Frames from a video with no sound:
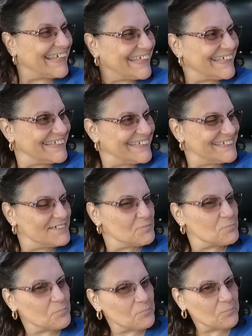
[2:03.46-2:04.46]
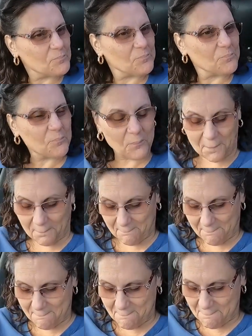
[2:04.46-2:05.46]

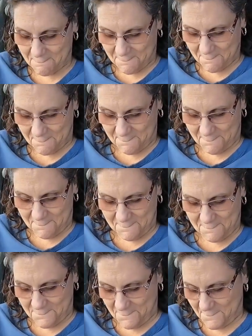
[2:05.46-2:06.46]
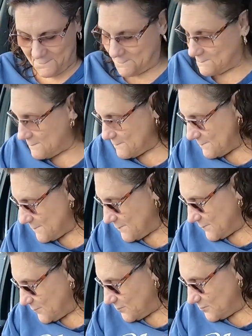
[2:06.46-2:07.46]

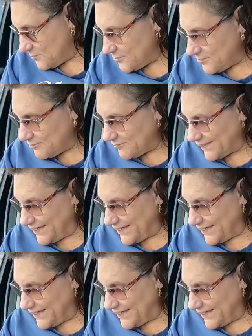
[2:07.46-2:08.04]
[no speech]